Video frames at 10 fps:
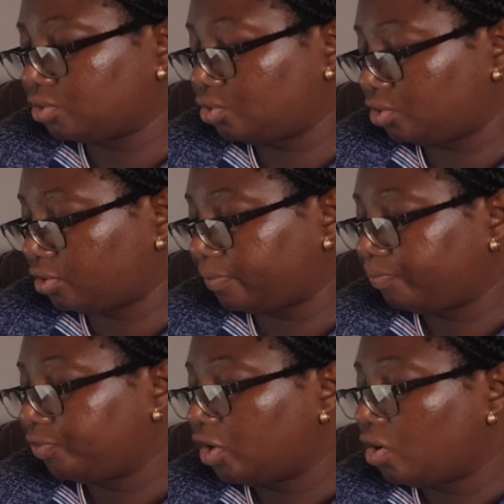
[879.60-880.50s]
donor,
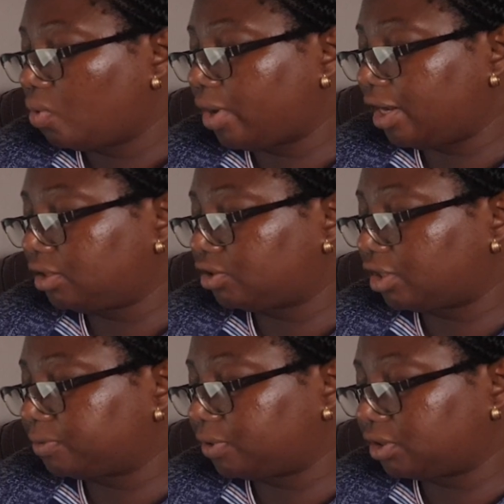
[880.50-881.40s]
while
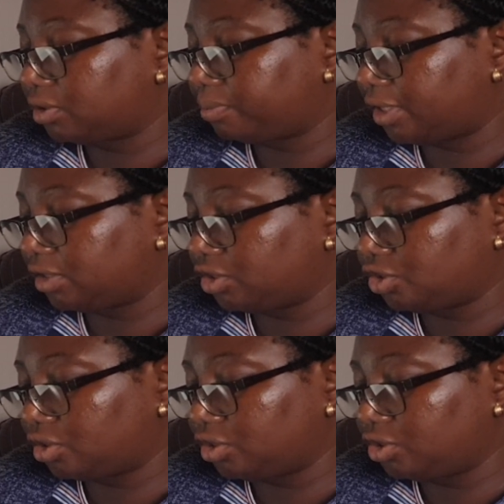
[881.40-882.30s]
transplantation